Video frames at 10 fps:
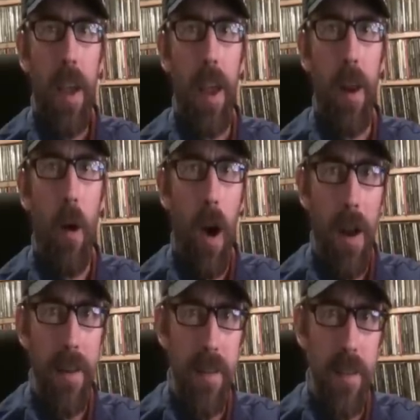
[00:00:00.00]
and
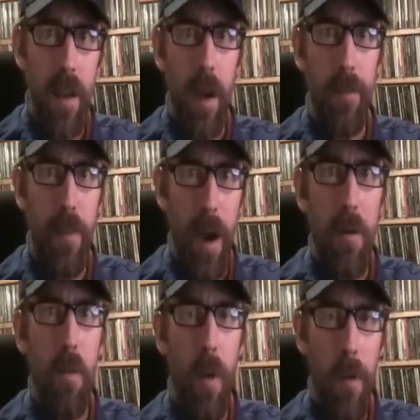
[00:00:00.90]
honest
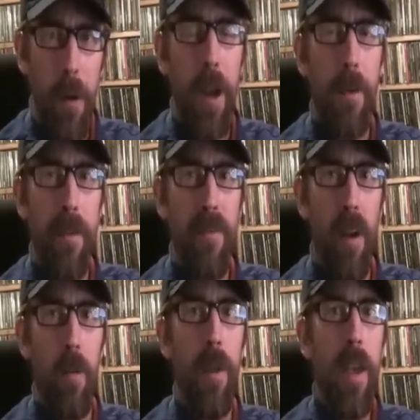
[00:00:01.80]
about where we're coming
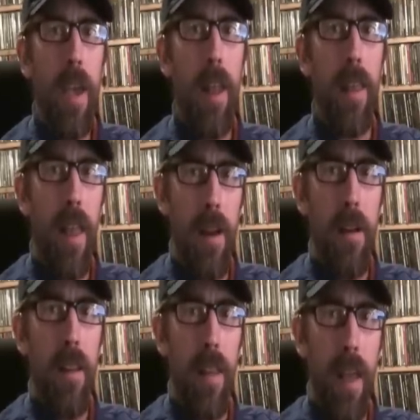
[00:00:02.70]
from and
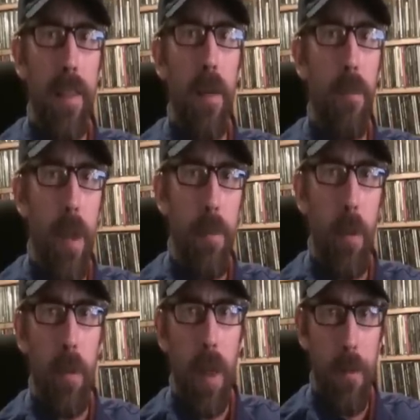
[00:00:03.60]
let the
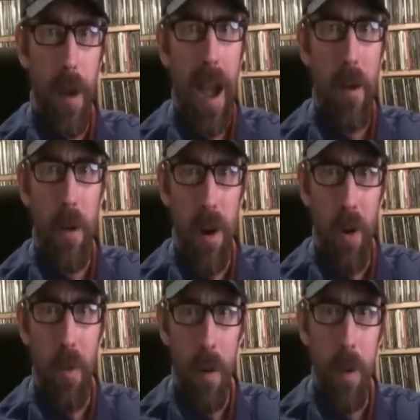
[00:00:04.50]
people in power
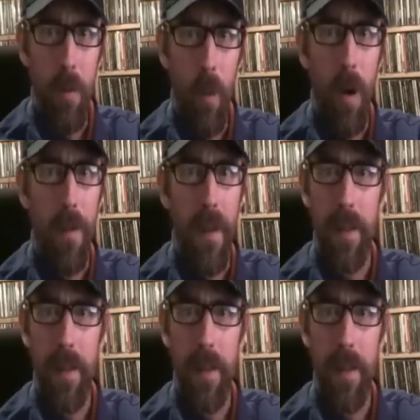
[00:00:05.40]
know what we want.